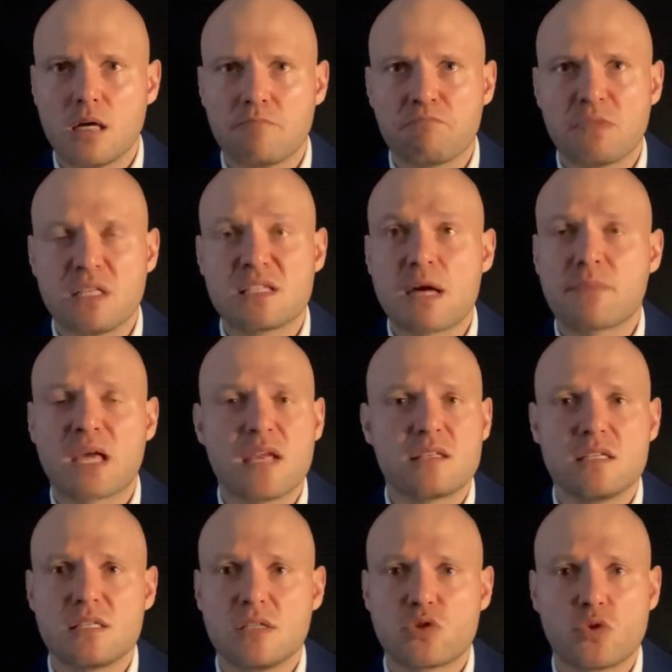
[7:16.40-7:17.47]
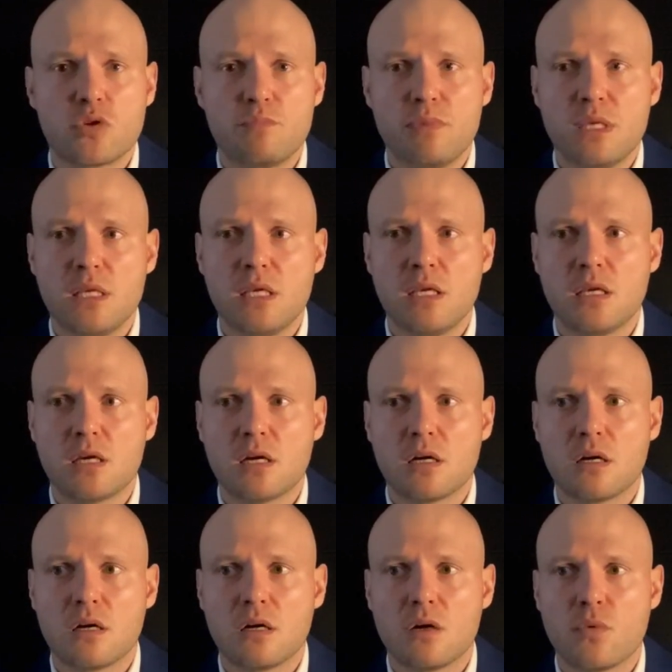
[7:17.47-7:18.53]
In some cases it could be,
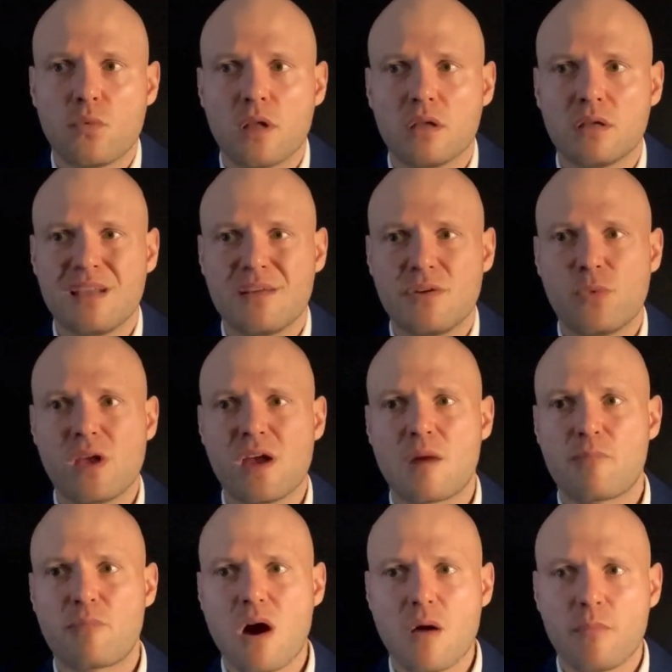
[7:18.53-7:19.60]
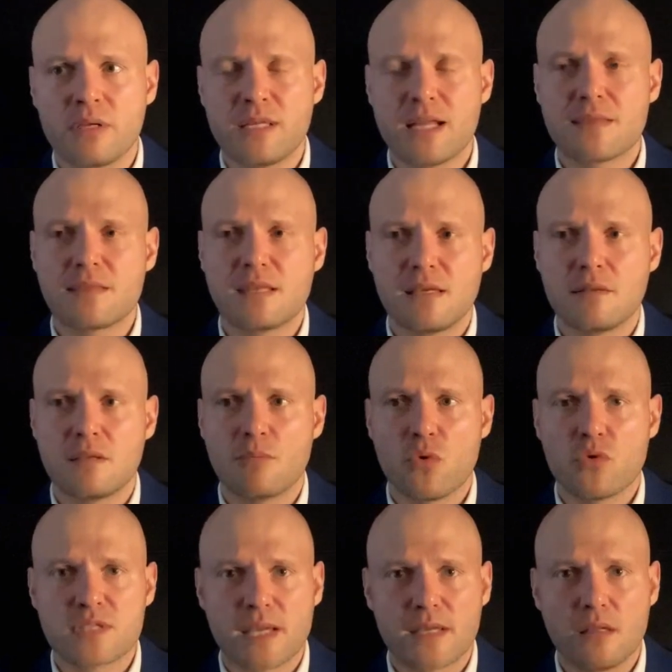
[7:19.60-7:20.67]
well, we are probably not the
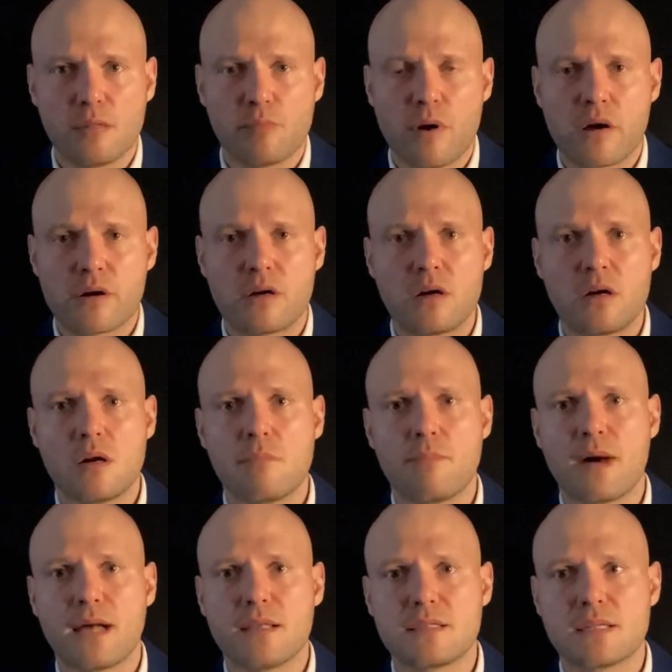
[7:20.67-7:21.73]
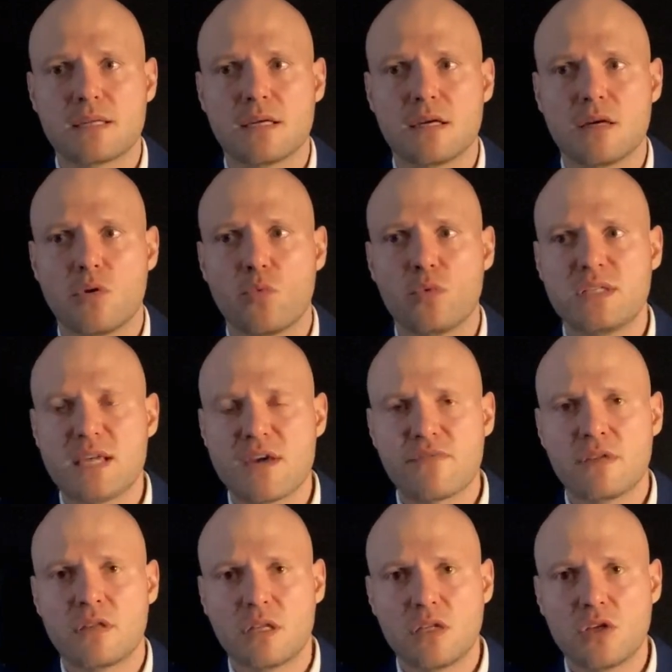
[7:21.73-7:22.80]
most ideal partner, but we
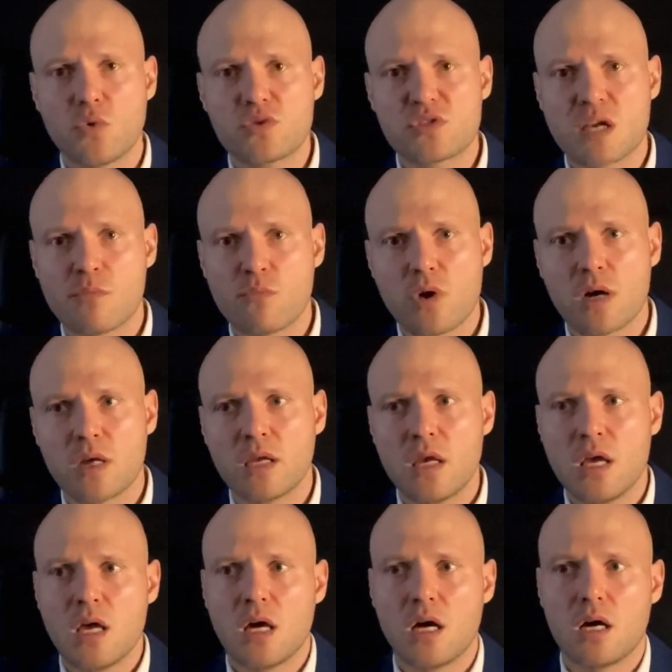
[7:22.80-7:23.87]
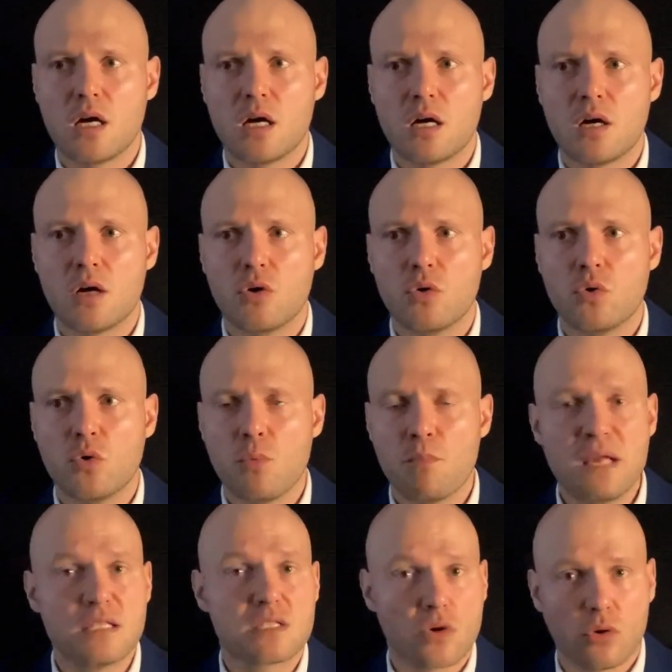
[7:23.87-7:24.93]
definitely know someone who
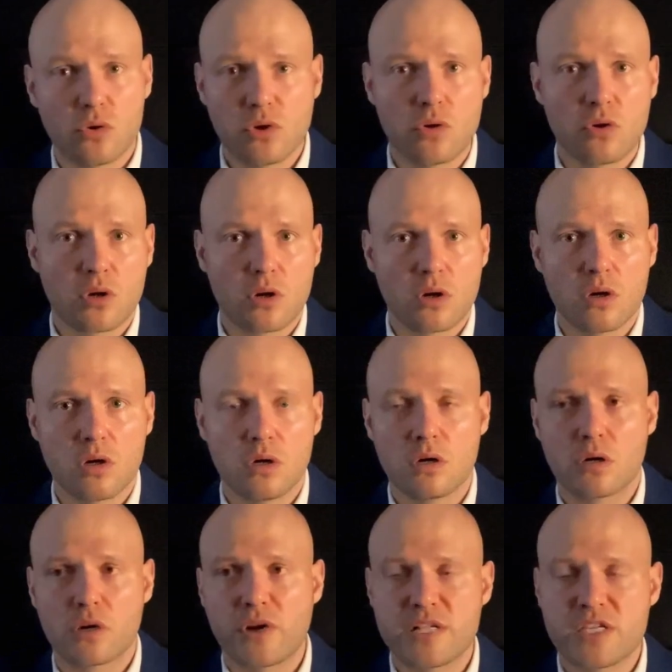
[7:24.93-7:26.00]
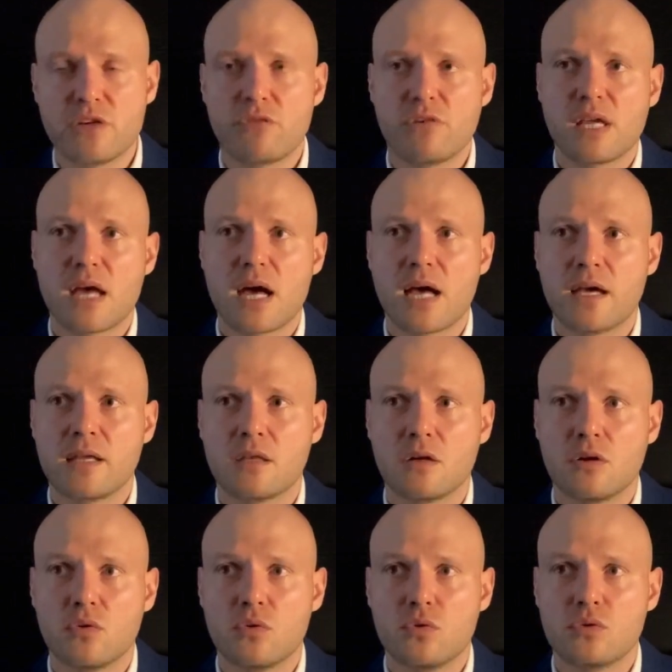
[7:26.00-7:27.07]
meets all your criteria and who